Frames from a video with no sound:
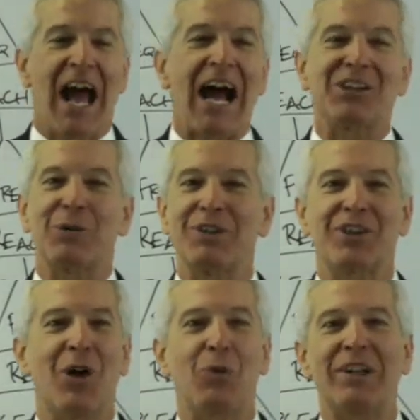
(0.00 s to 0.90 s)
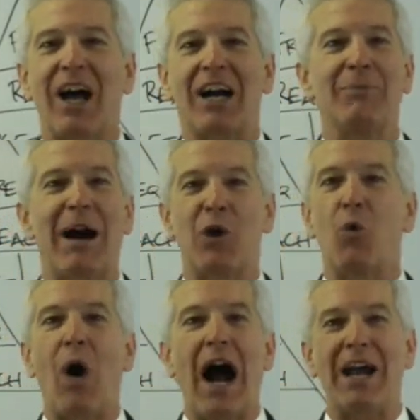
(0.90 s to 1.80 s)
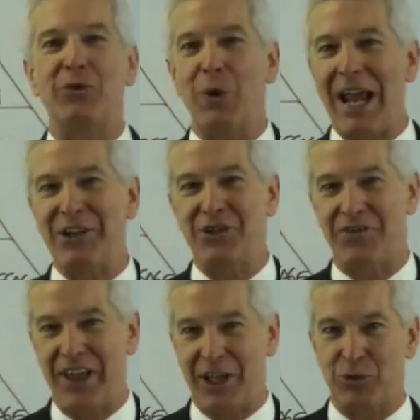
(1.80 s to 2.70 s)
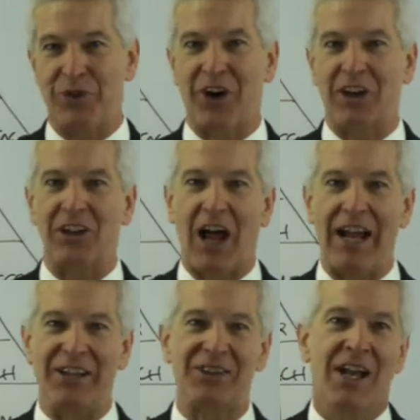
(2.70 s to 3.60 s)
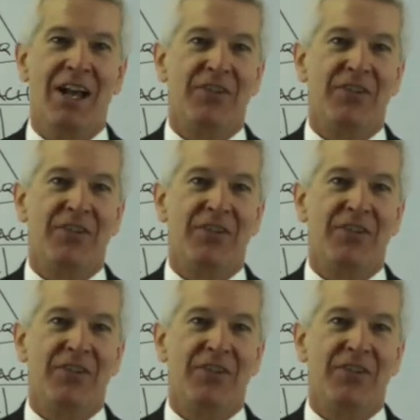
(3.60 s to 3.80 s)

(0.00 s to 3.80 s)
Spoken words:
As a result, we talk about a wide range of things with our clients.